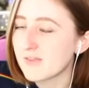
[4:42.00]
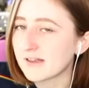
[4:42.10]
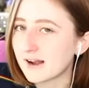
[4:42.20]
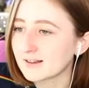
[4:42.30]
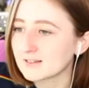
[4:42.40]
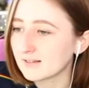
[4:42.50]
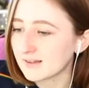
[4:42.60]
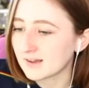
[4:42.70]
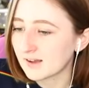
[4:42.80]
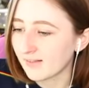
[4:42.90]
and then
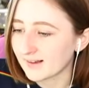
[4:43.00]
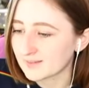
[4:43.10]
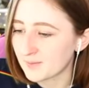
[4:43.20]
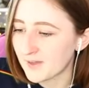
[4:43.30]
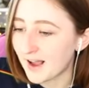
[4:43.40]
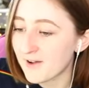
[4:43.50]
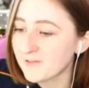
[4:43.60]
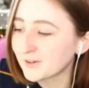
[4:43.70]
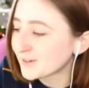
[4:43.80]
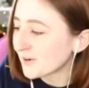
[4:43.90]
ideally collect something. I
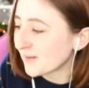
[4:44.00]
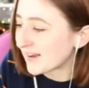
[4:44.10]
feel so